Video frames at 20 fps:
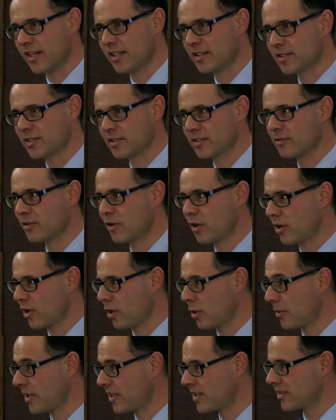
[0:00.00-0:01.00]
It's not
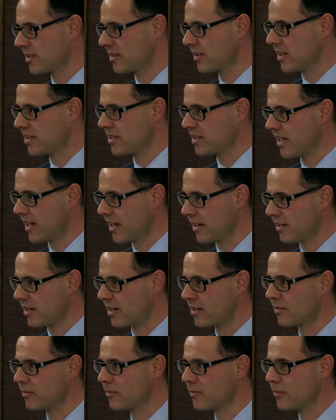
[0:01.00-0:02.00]
always, let's say,
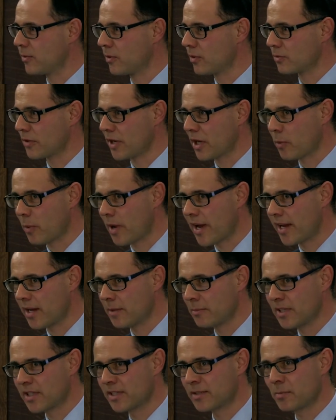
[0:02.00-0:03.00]
a full
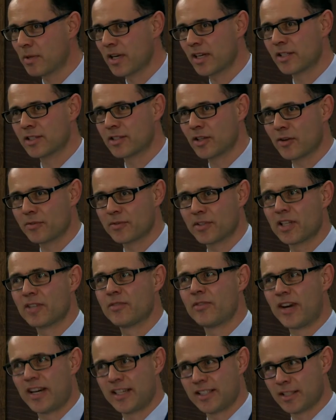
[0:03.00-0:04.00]
requirement, but it's often
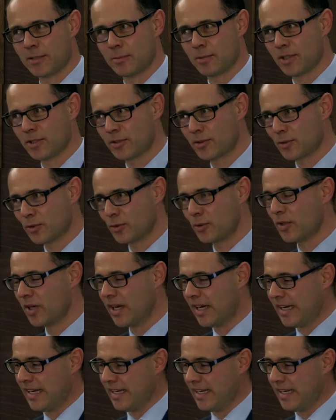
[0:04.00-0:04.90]
advisable to